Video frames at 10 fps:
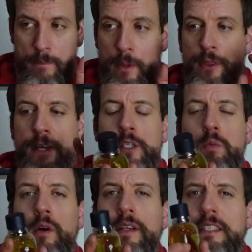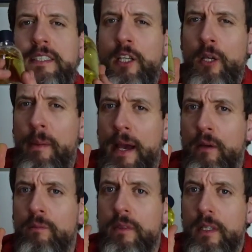But this one is still
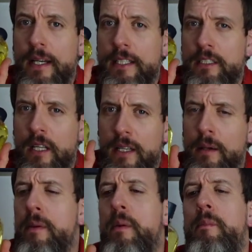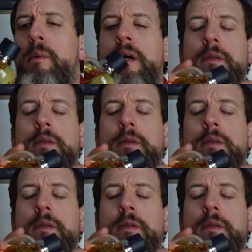about, it's a little bit more